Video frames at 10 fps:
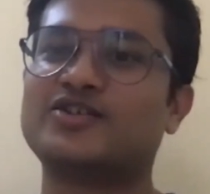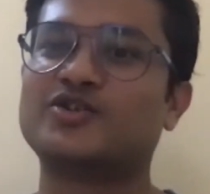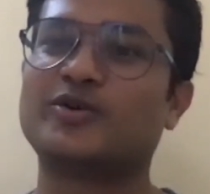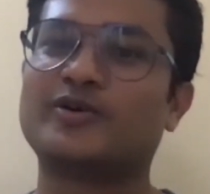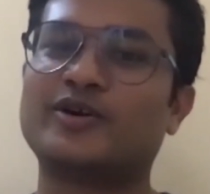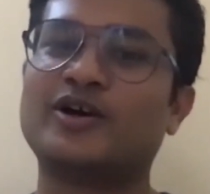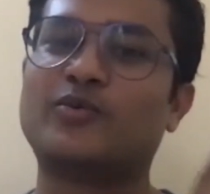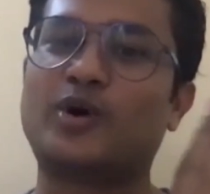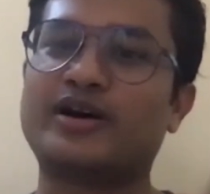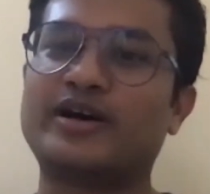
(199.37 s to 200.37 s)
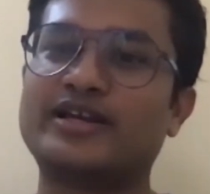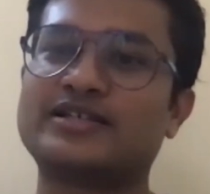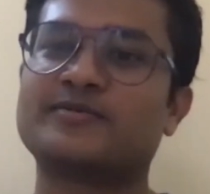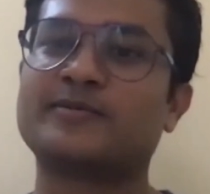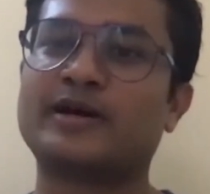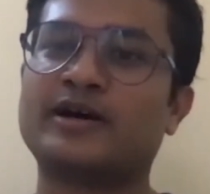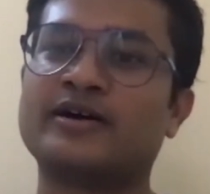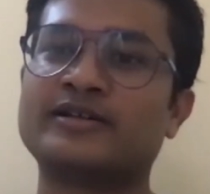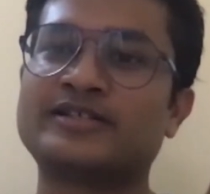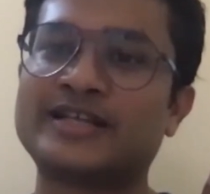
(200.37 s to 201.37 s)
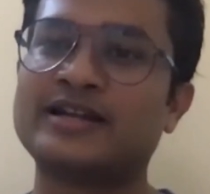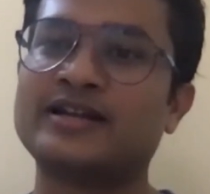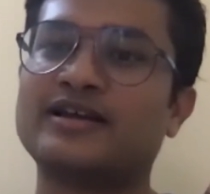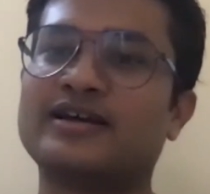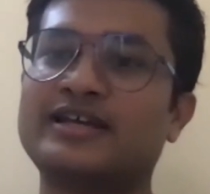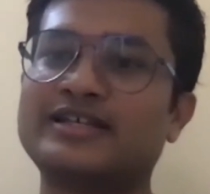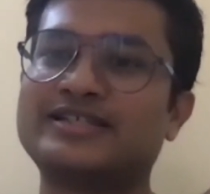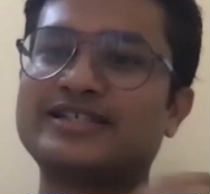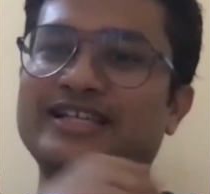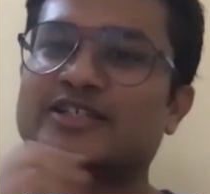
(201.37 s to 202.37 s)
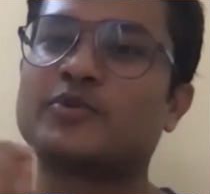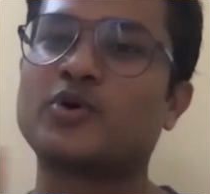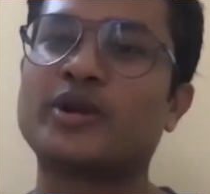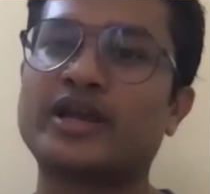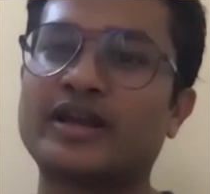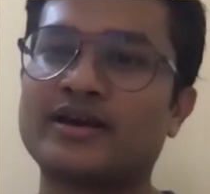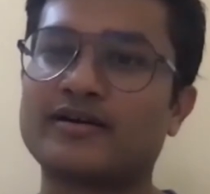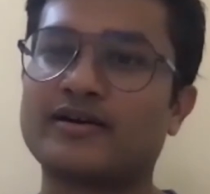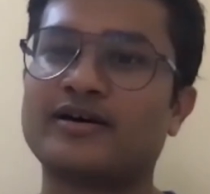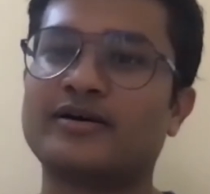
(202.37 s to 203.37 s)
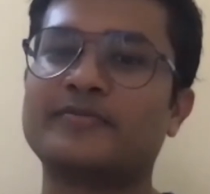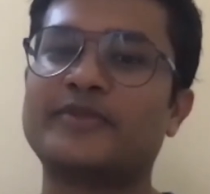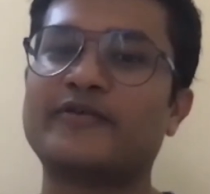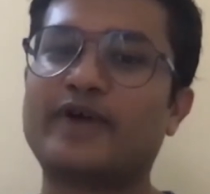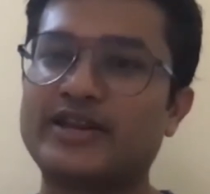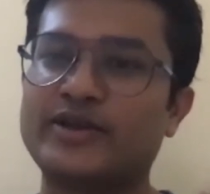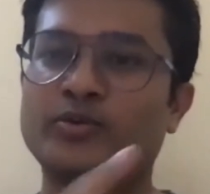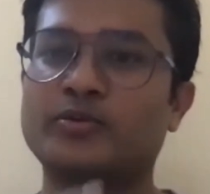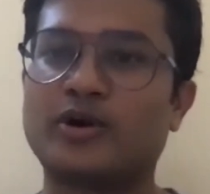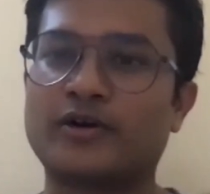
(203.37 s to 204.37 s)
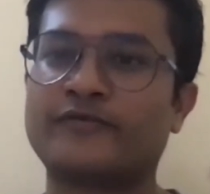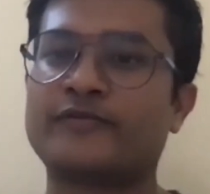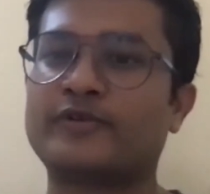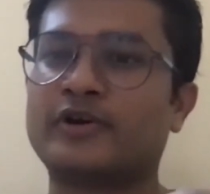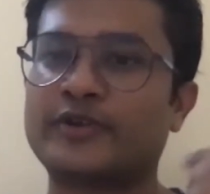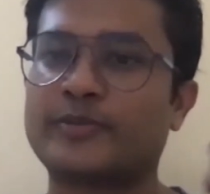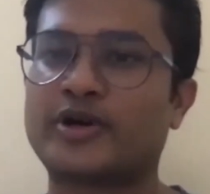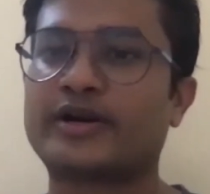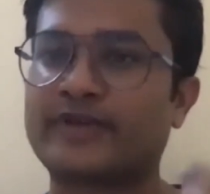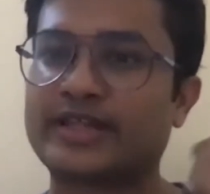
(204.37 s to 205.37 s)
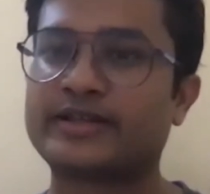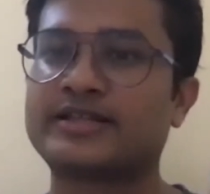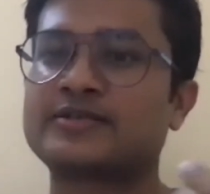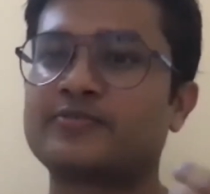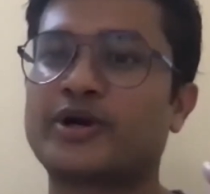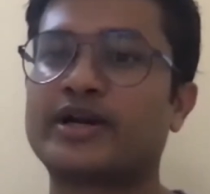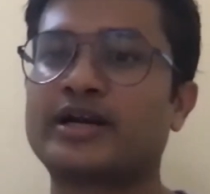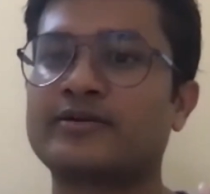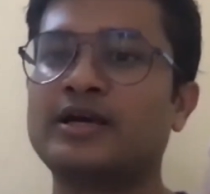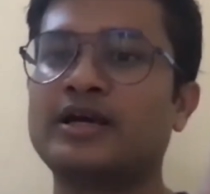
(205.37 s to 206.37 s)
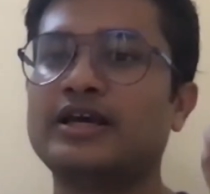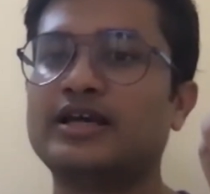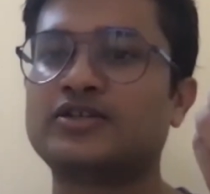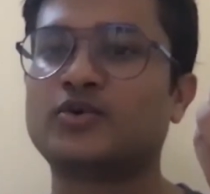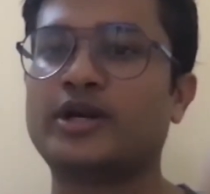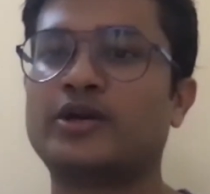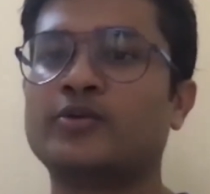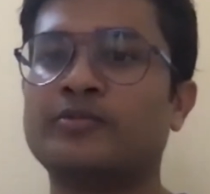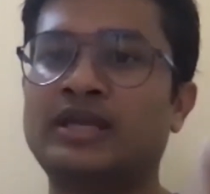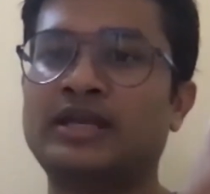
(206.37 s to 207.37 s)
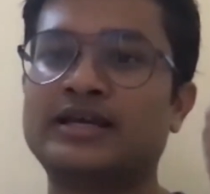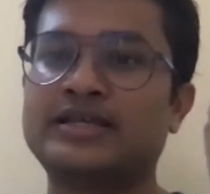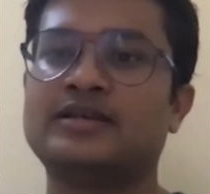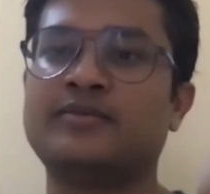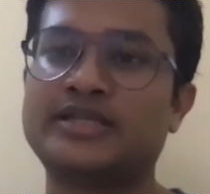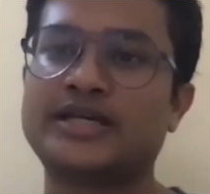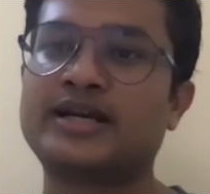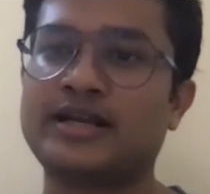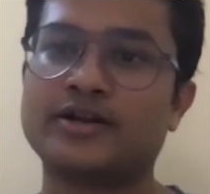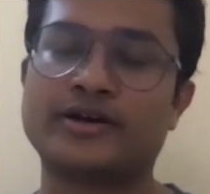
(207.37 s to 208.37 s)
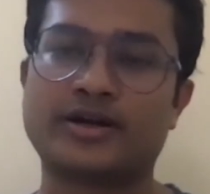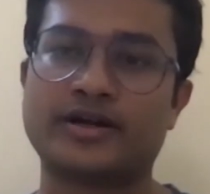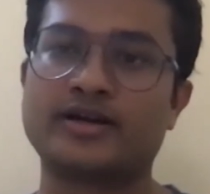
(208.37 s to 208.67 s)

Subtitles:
So walker is still, he's just exploring the value of the product, whether this product is going to meet his immediate need or not.